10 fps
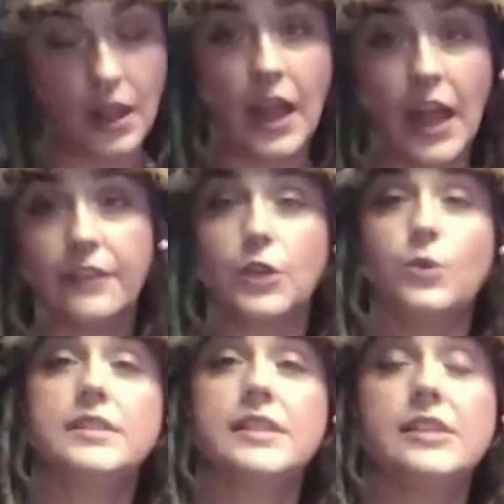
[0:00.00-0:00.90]
High
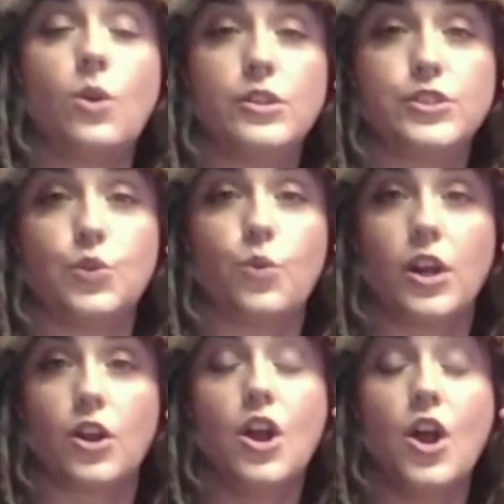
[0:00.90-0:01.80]
frequency is going to
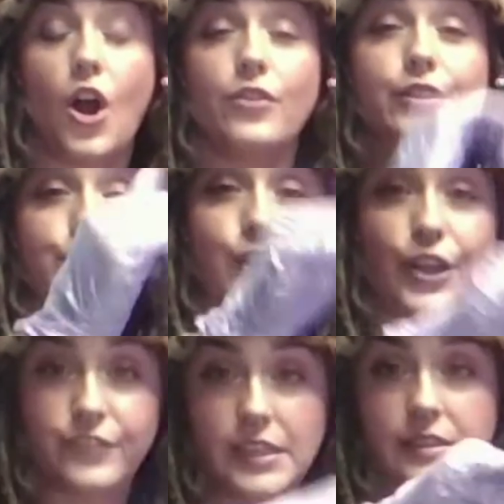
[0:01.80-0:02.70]
work on the
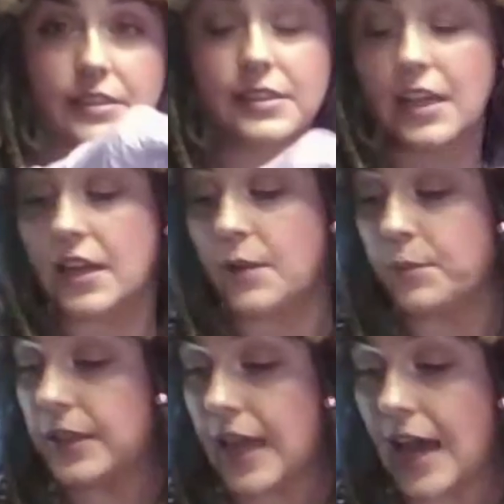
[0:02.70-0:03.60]
surface.
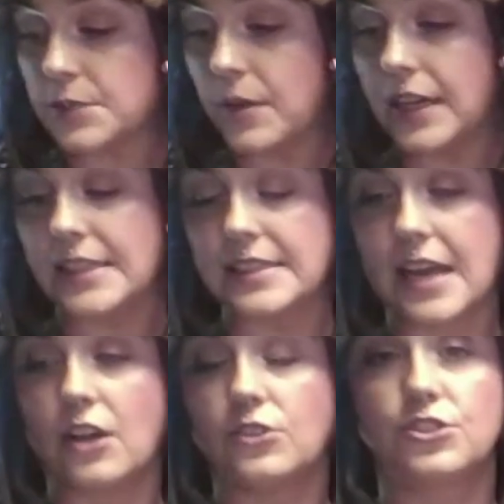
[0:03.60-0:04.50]
Plasma gets
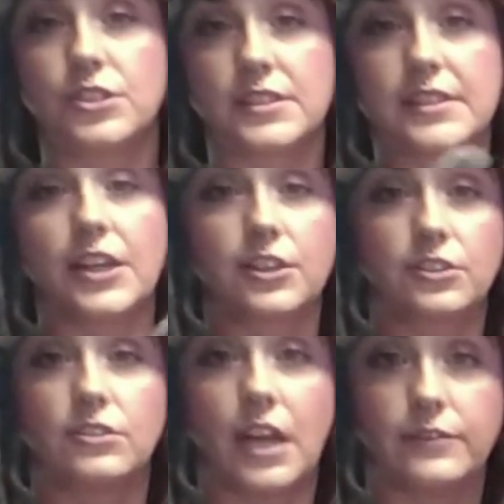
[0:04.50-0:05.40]
down to the
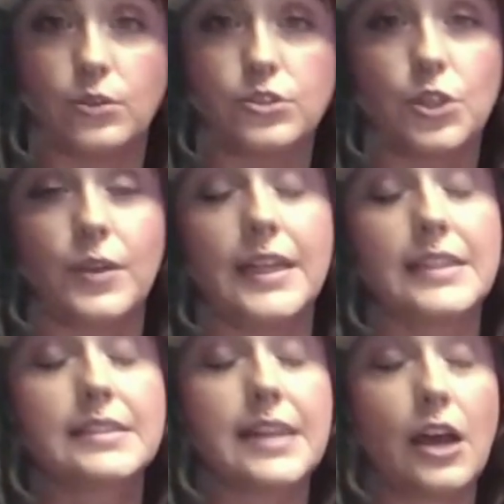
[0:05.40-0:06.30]
cellular level. So it
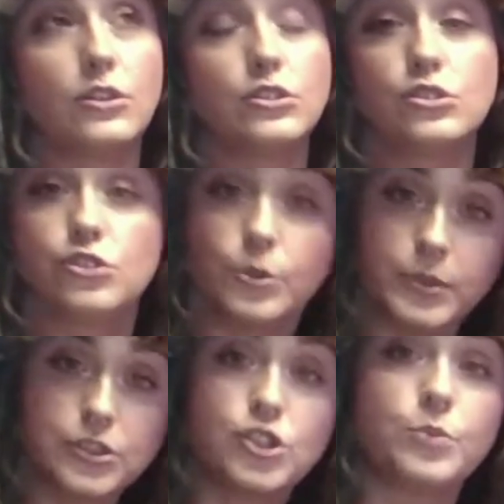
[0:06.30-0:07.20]
gets down
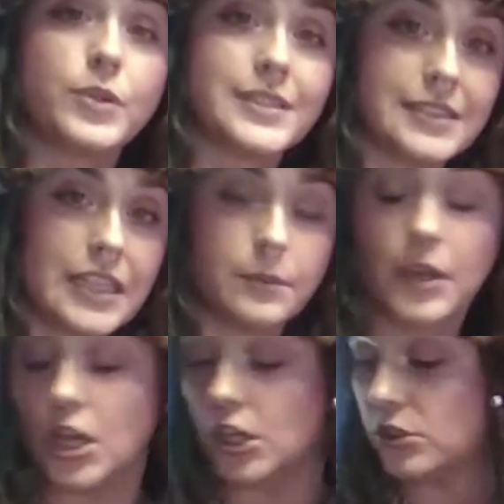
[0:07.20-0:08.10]
super, super deep.
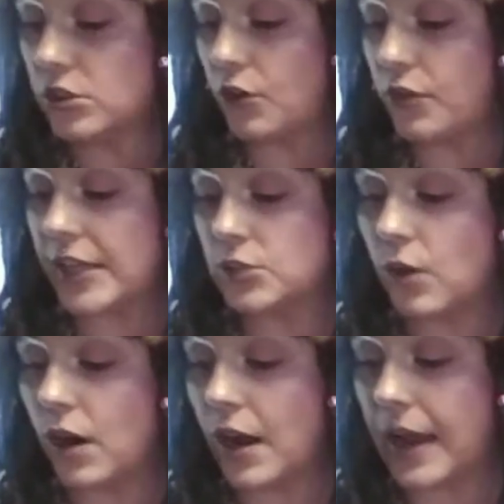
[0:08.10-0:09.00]
So that's
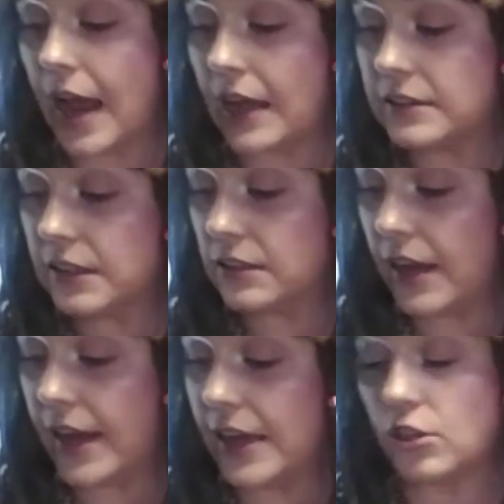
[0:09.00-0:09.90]
why my acne
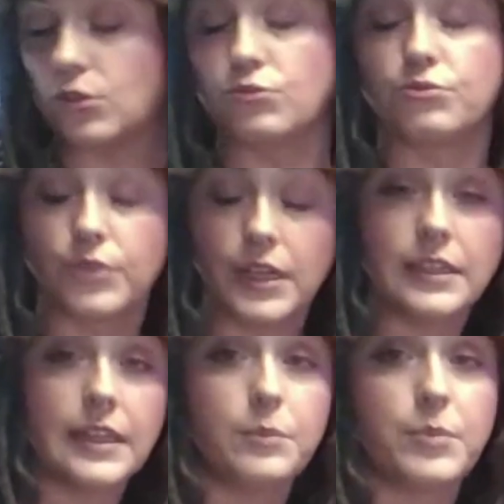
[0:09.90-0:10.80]
clients are
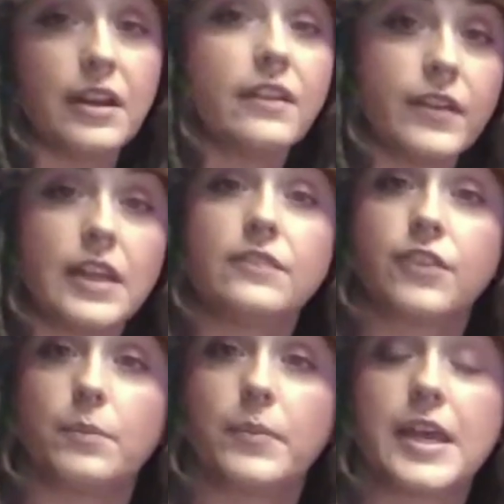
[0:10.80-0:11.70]
really benefiting
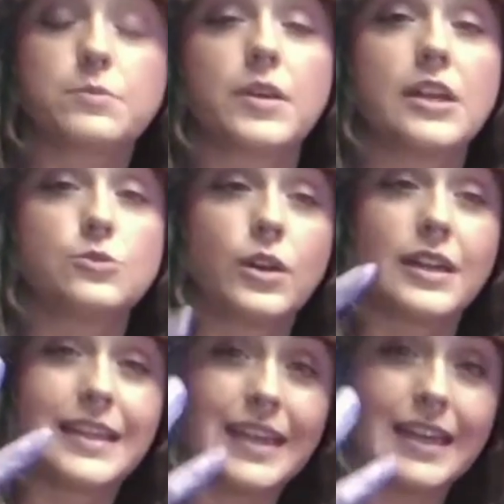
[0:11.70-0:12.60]
from this, because we're
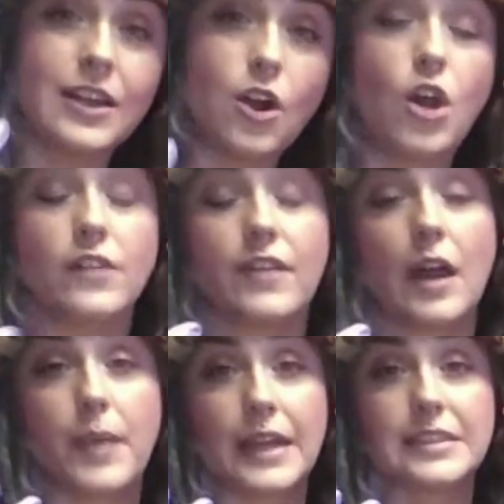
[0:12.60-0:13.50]
getting all of
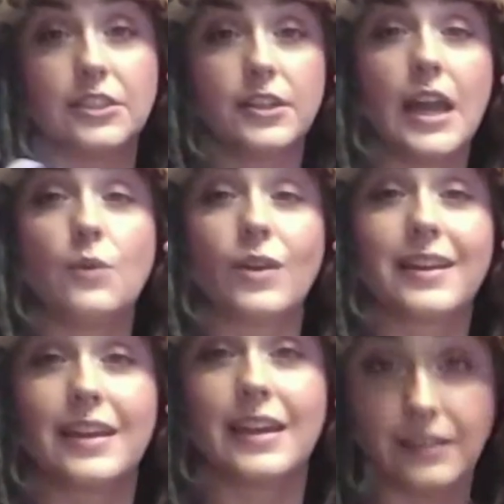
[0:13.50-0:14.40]
that bacteria and we're
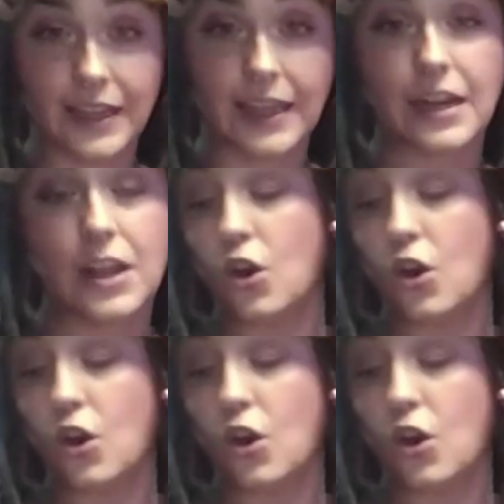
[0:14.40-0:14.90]
killing it